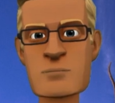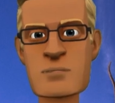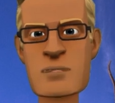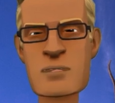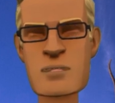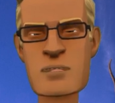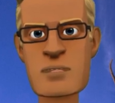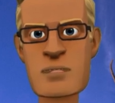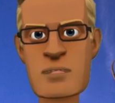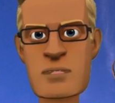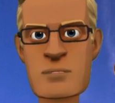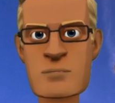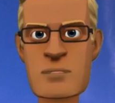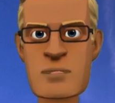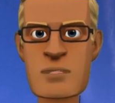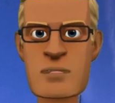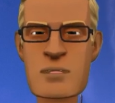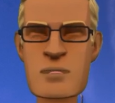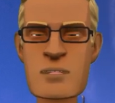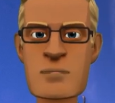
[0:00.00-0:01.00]
Uh, that
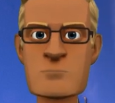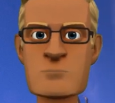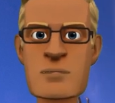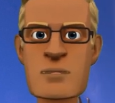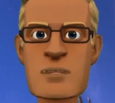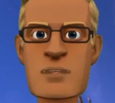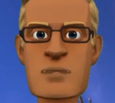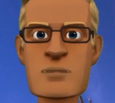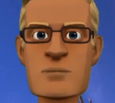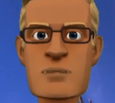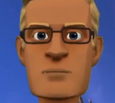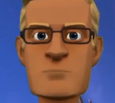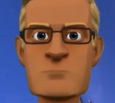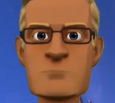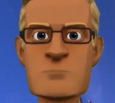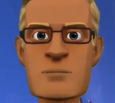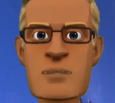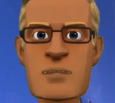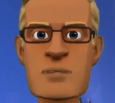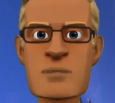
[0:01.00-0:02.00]
describes a very
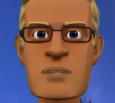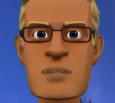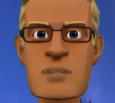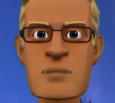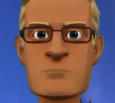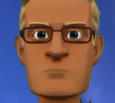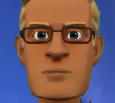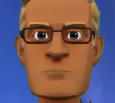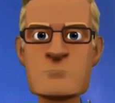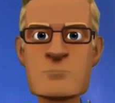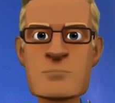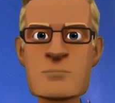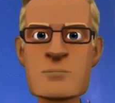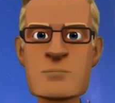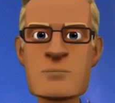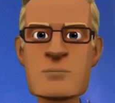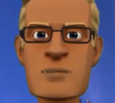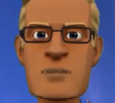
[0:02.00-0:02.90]
traumatic injury.